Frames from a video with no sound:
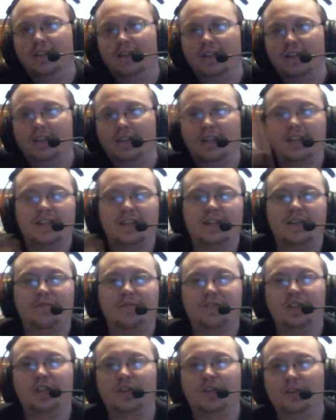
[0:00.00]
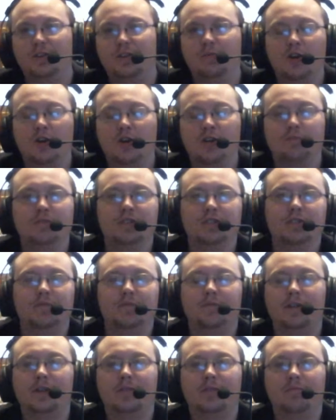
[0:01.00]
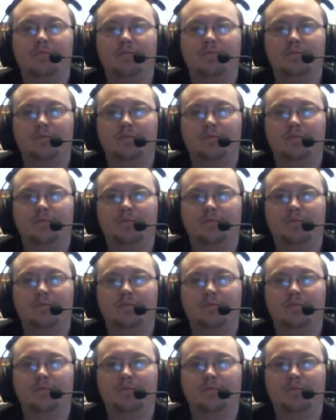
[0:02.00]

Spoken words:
Glad to have you here and welcome to the fam.